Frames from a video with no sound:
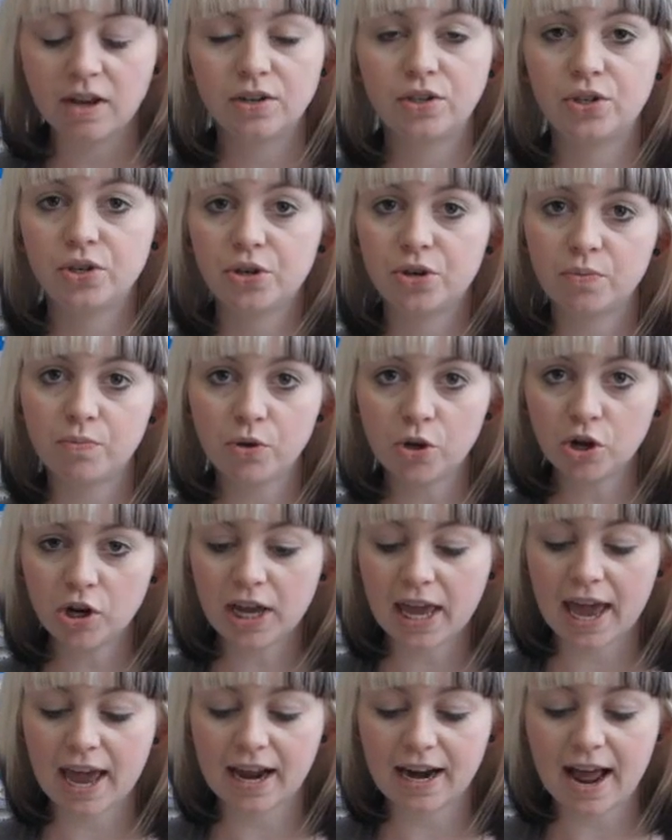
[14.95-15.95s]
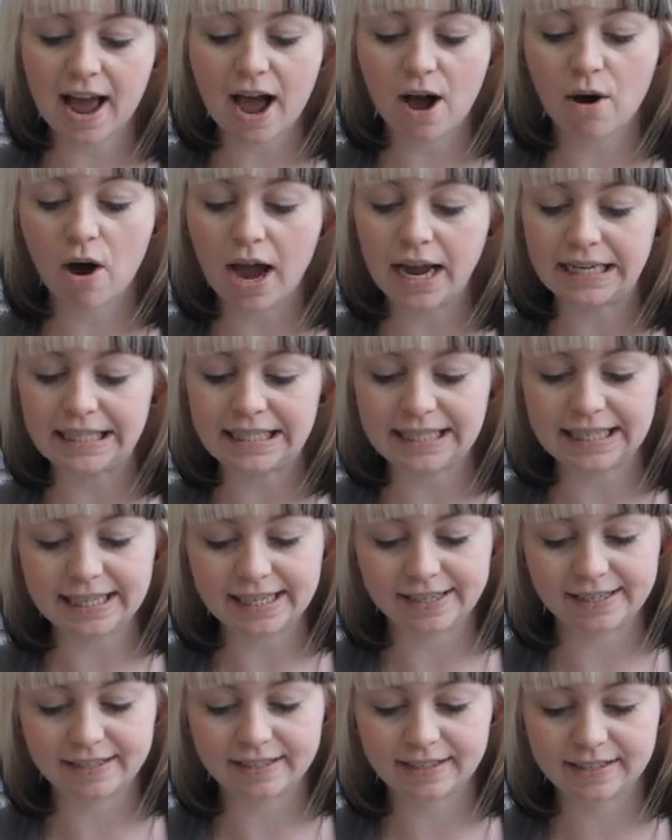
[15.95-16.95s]
To communicate our
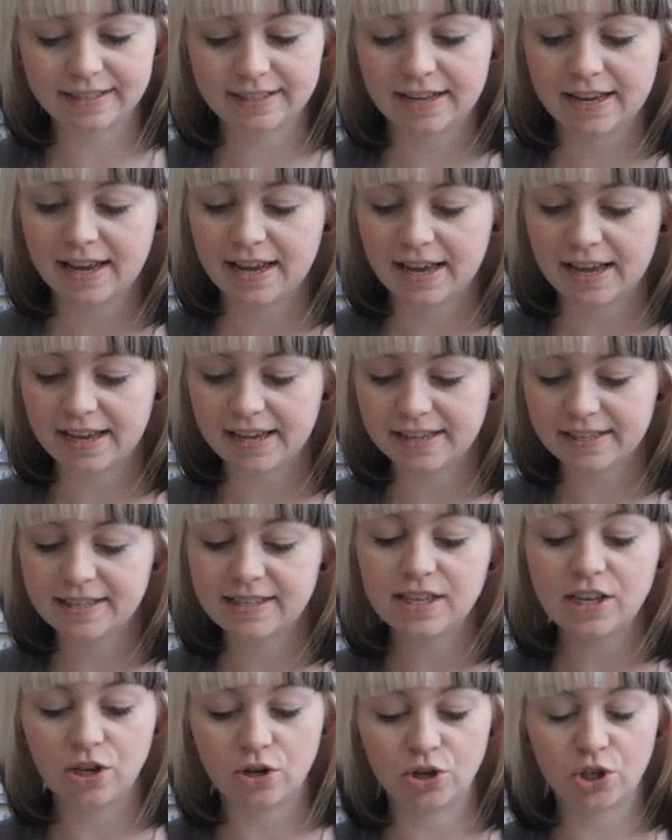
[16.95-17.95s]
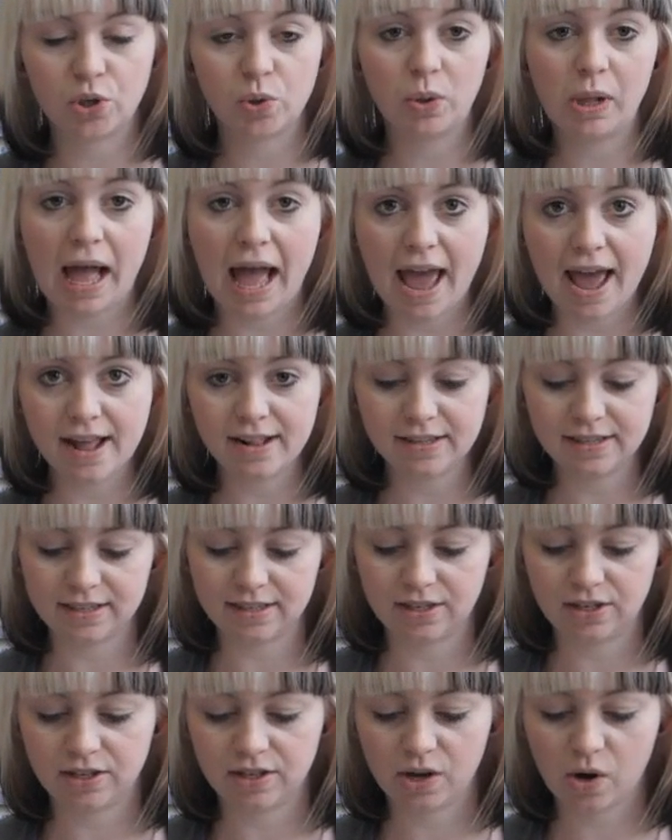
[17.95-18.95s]
ideas is the usual answer
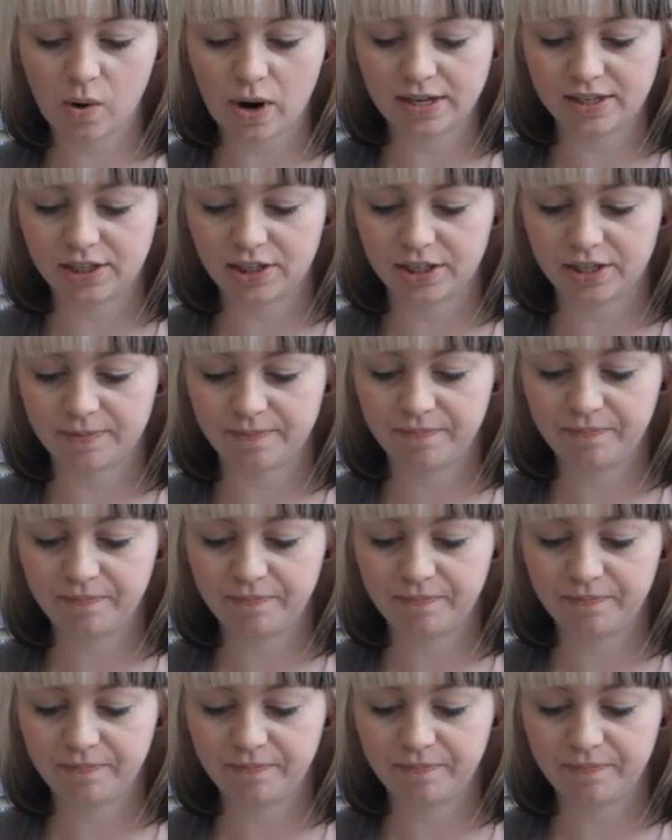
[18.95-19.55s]
to the question,